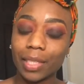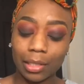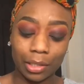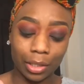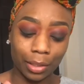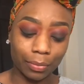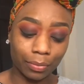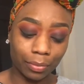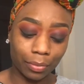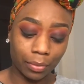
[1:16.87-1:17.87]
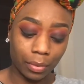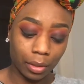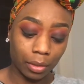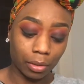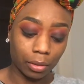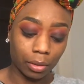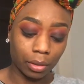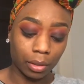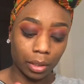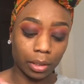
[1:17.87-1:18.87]
legit, you
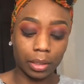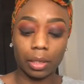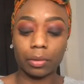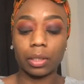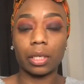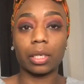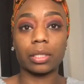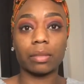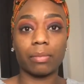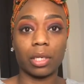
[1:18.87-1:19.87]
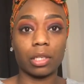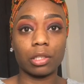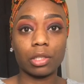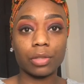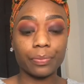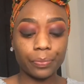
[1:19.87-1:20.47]
literally only need a smidge.